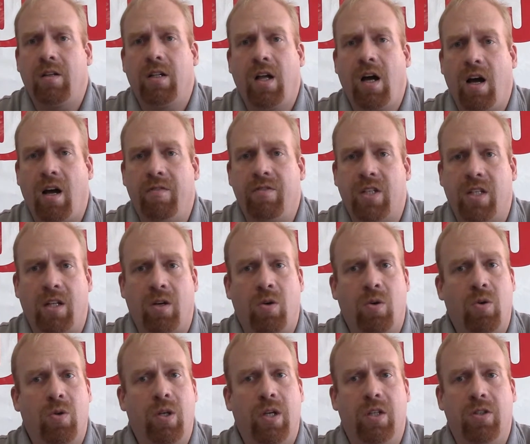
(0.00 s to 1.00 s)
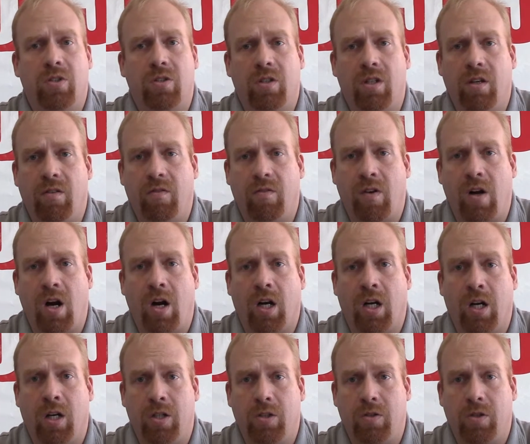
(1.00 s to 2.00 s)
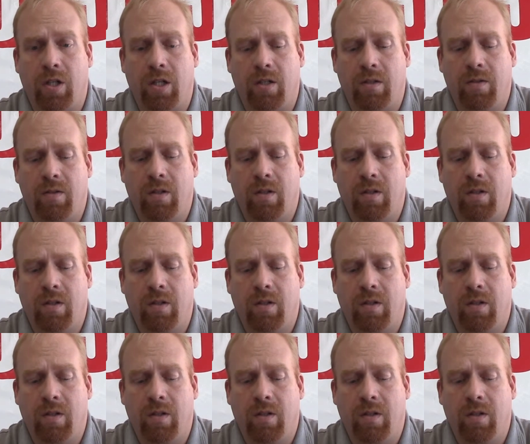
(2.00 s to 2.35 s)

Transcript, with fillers: lives and the whole history of our country.